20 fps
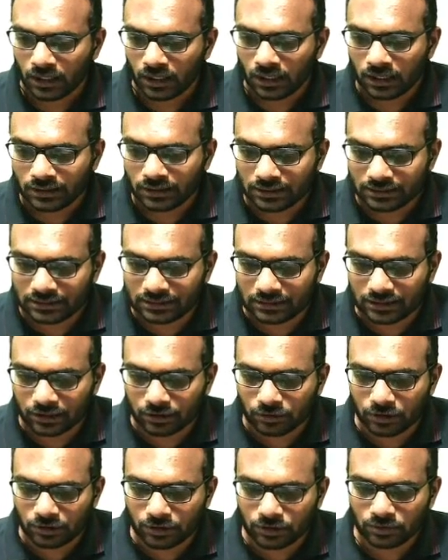This is equal
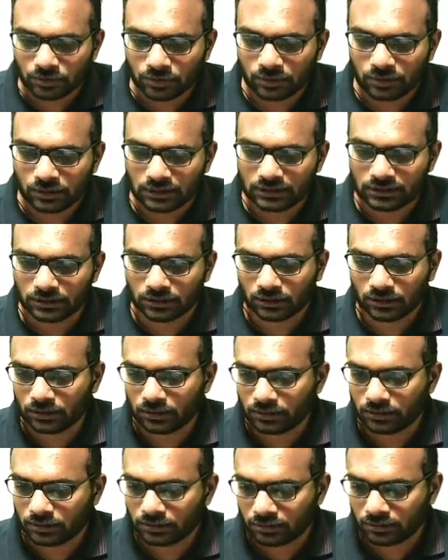to 0.
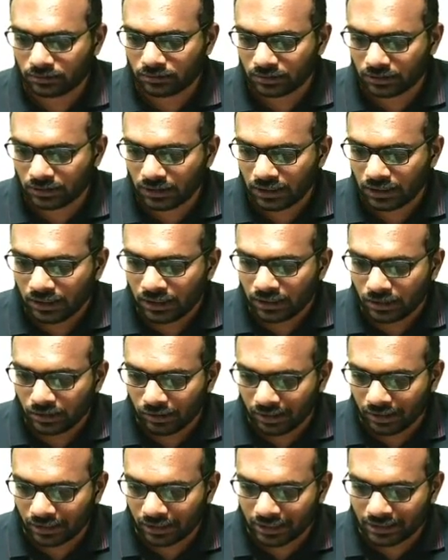Right? Now I
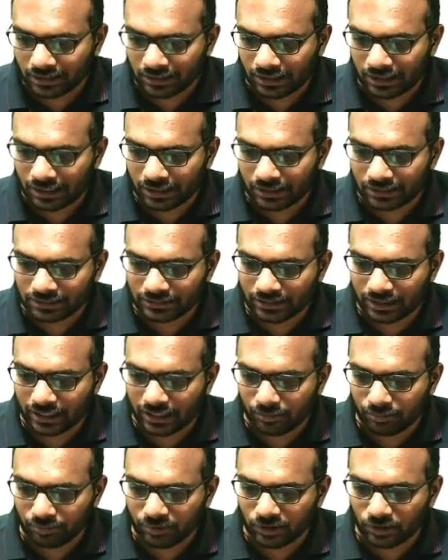will write it like this:
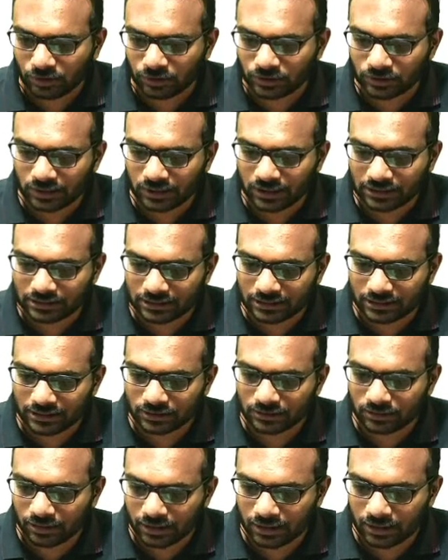m tau square c
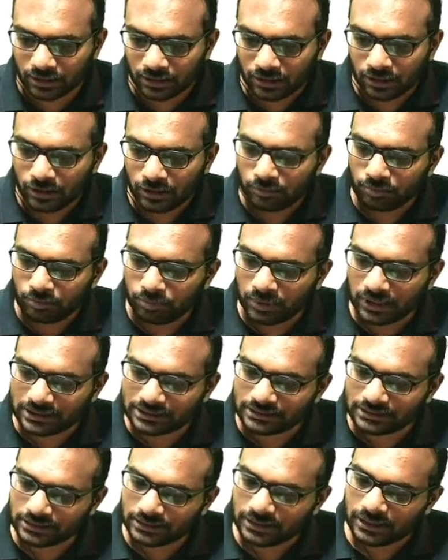square
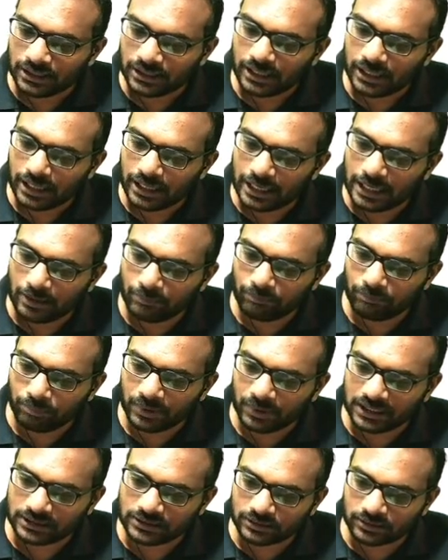plus m
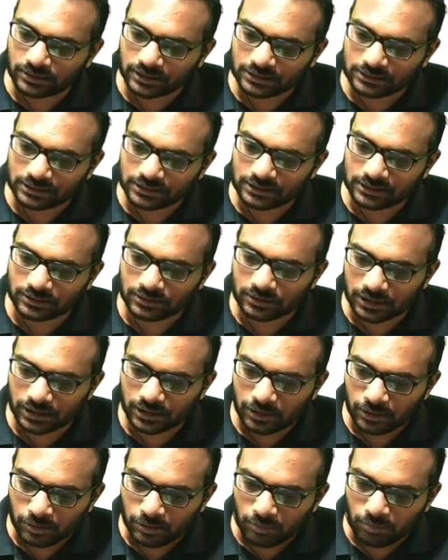pi square c square
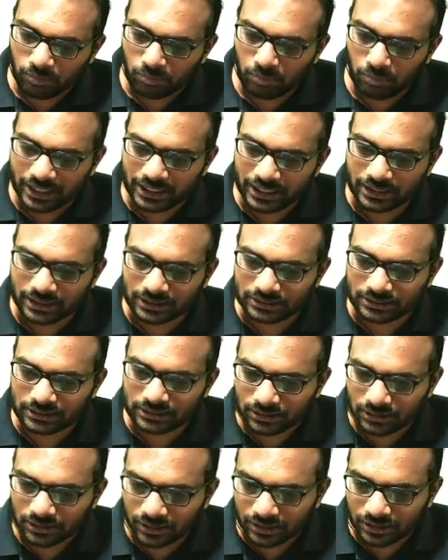minus,
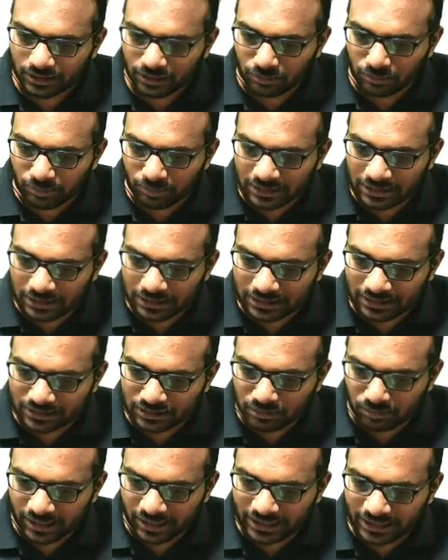okay, remember that there is a
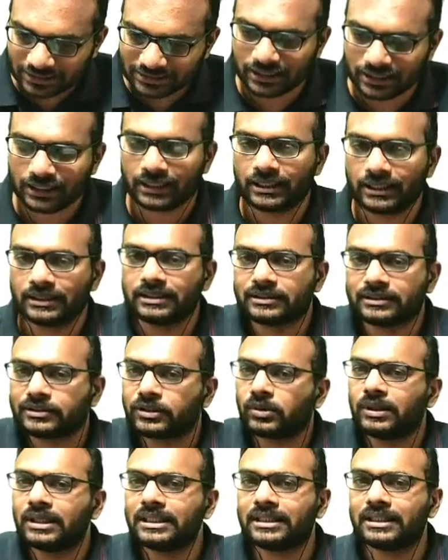minus sign here. This is the
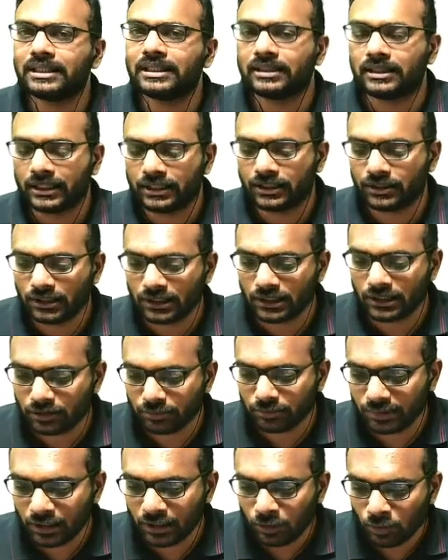only thing that you need to
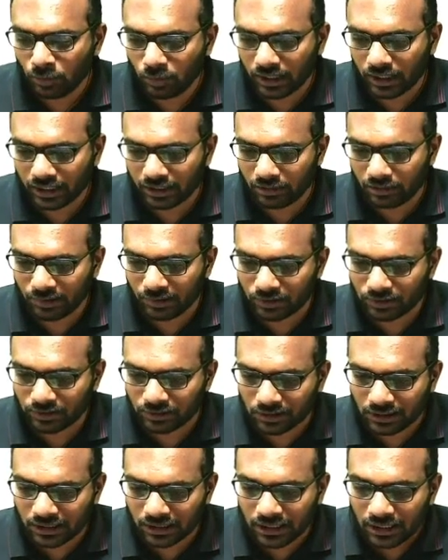be worried about.
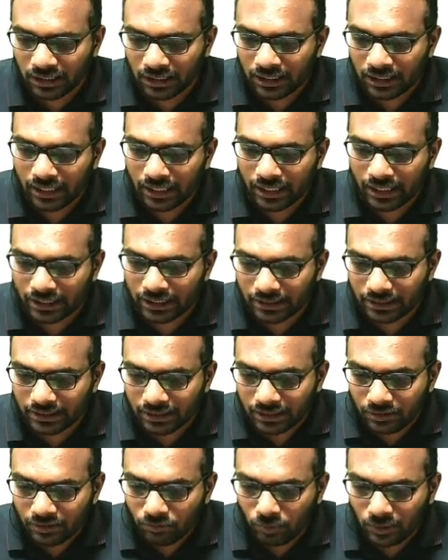Okay, and
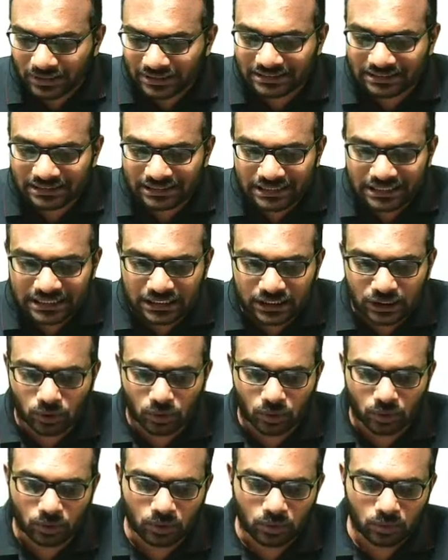what is E
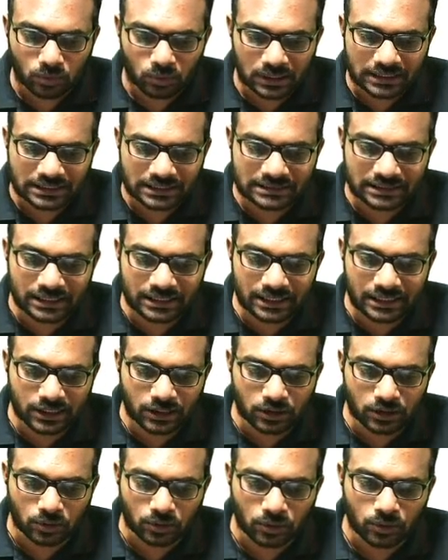tau? What is E
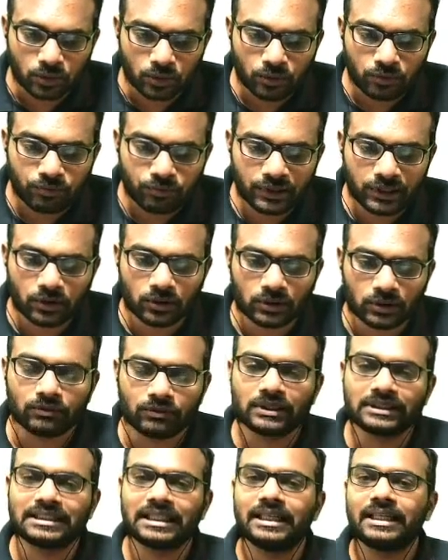tau? We know
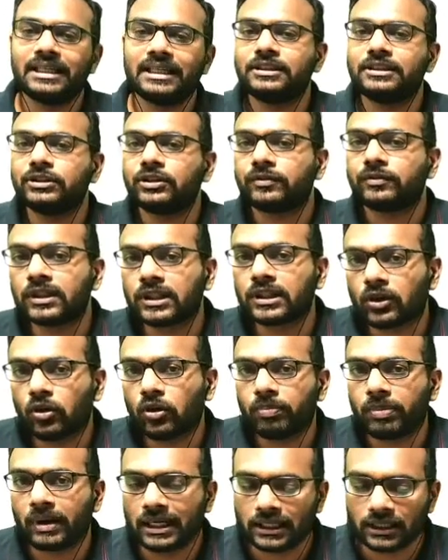what's the energy of the tau
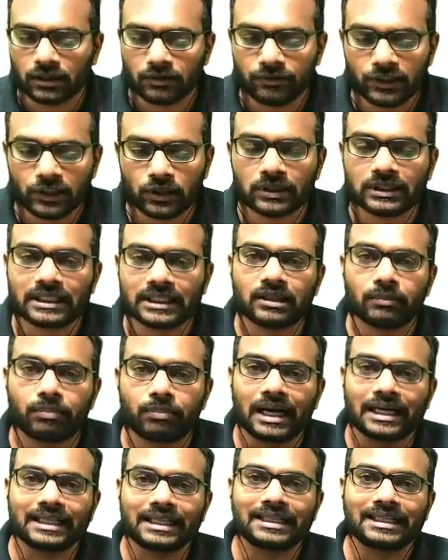particle. We know that the
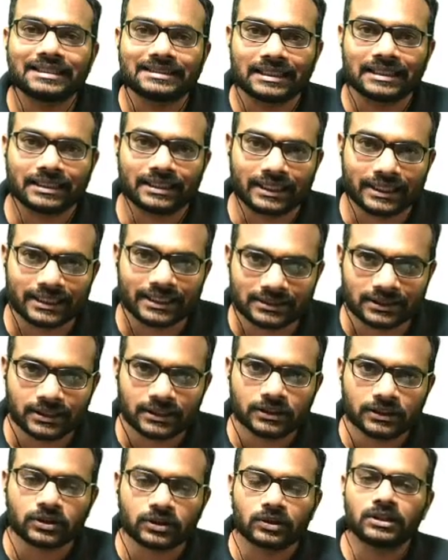particle is at rest.
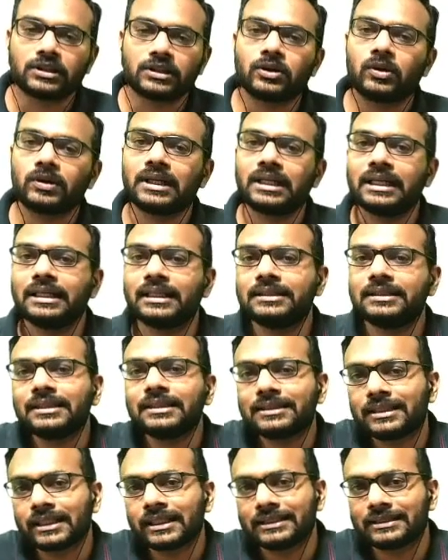So the total energy is
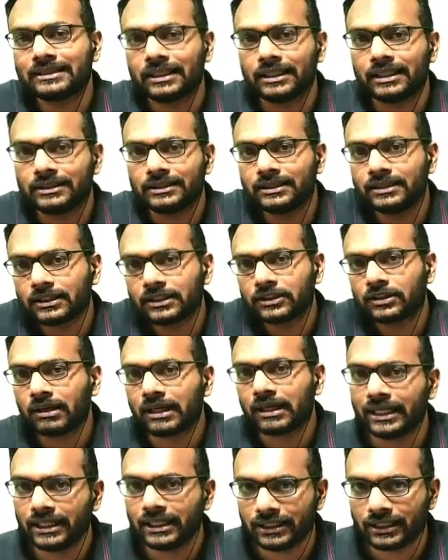the rest energy. There is no
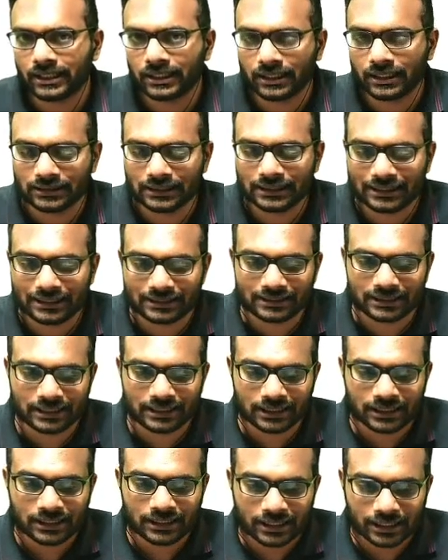kinetic energy. It is
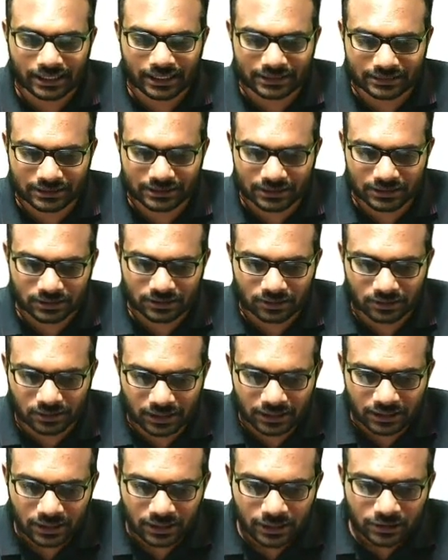at rest.
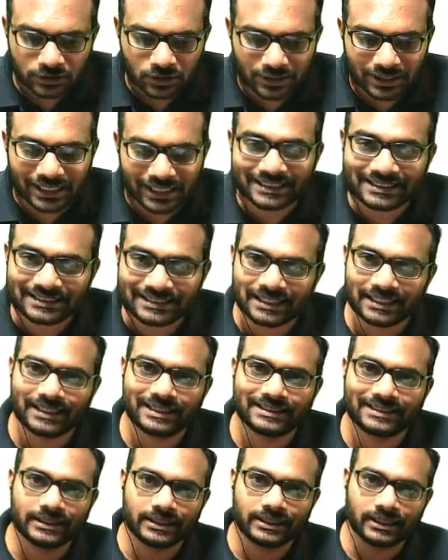Alright. So the rest
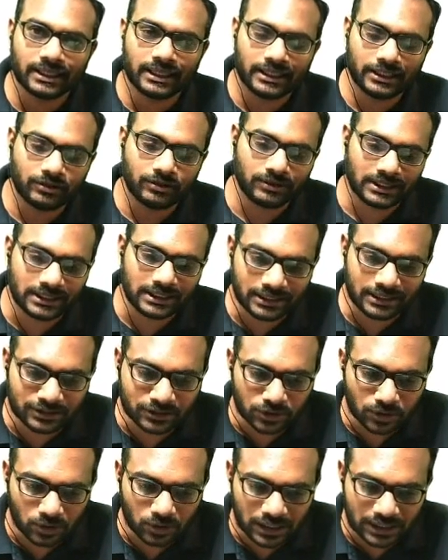energy in relativity is
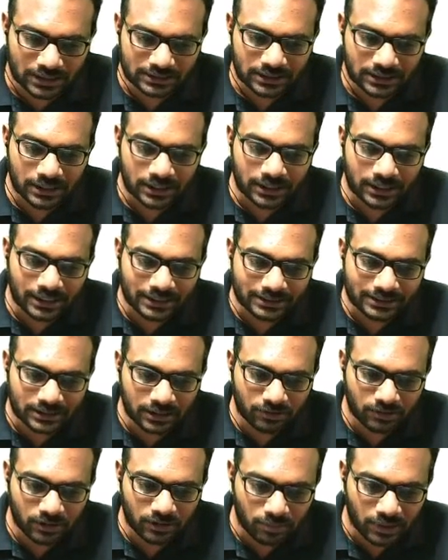known as, it's
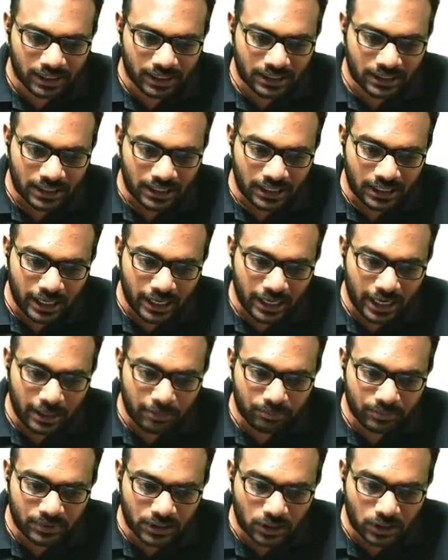given by
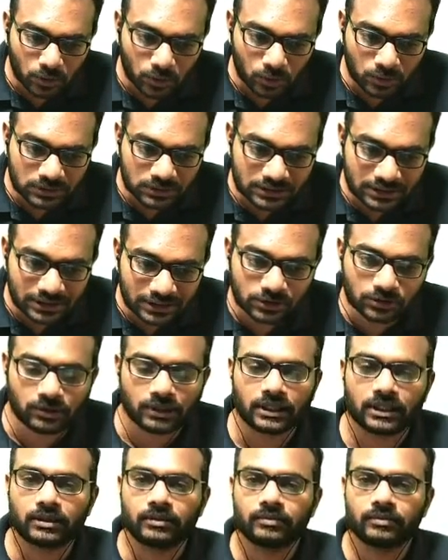m tau c square.